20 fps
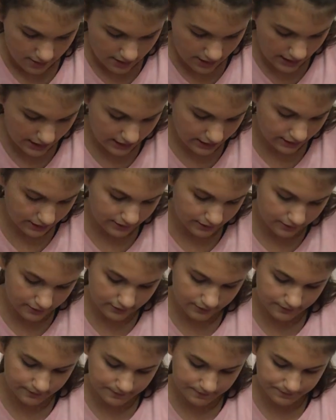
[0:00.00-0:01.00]

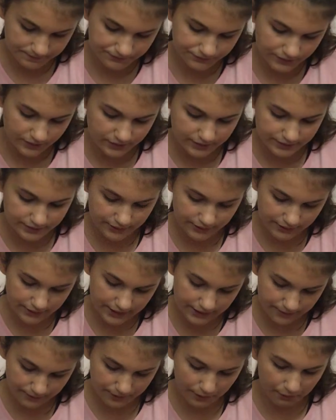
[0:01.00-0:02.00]
in so that
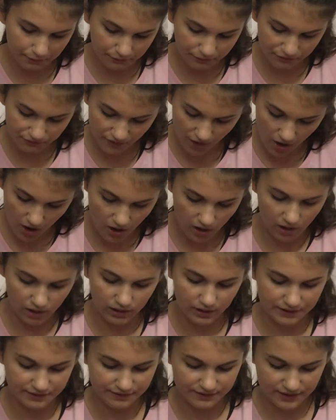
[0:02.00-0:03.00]
it wouldn't fall.
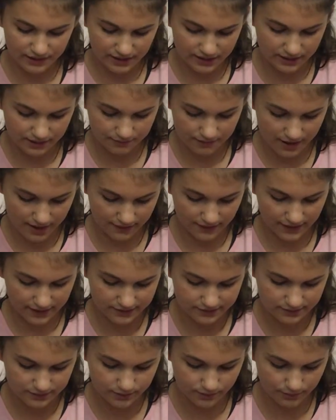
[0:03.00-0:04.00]
And anyway,
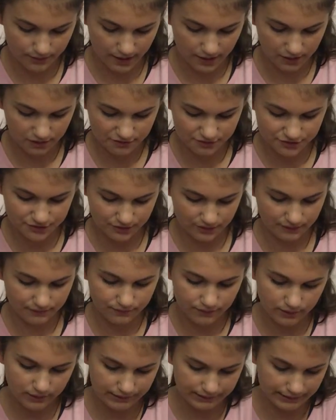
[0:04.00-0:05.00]
that's the way you do it
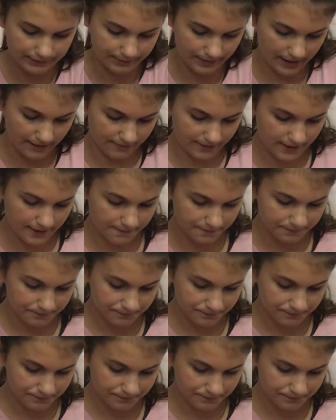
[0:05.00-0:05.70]
for a real baby.